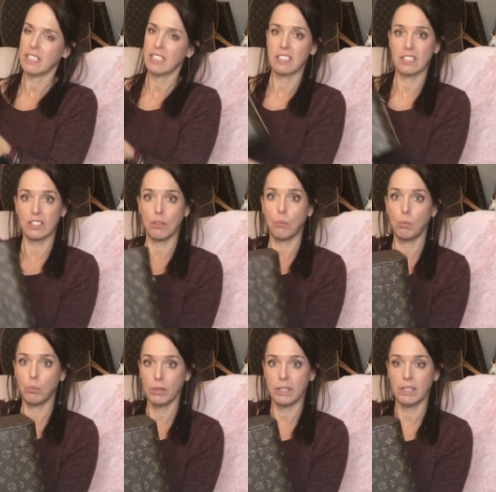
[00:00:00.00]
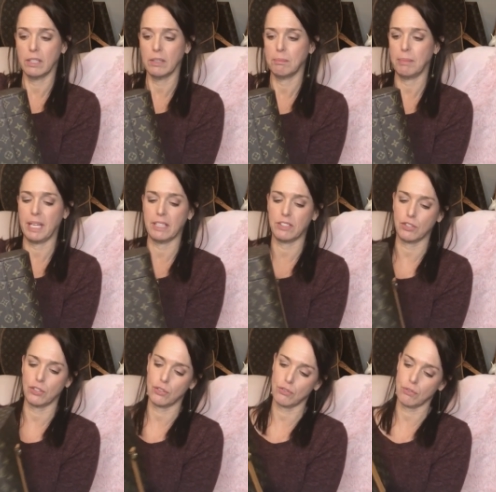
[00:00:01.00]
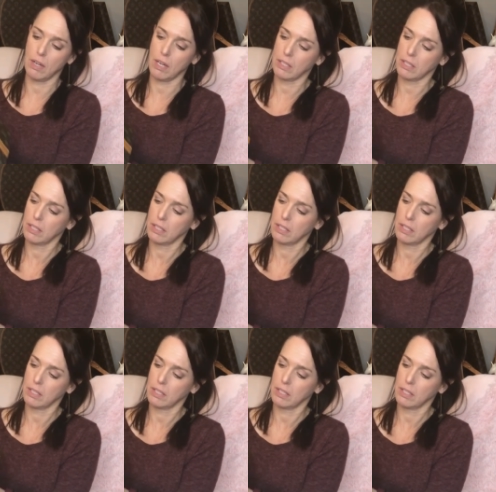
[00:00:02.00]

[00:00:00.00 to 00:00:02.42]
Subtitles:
This is a wood-based trunk.